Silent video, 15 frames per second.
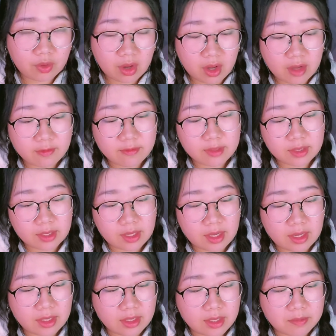You
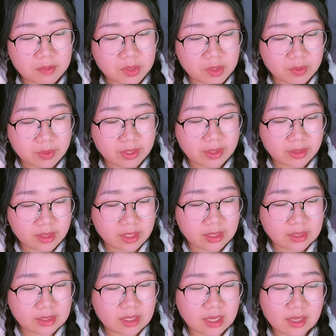often end up doing
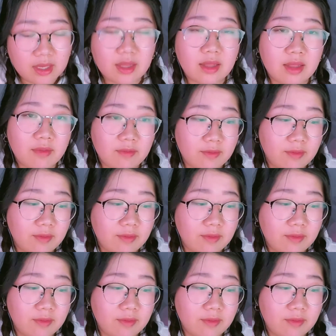things at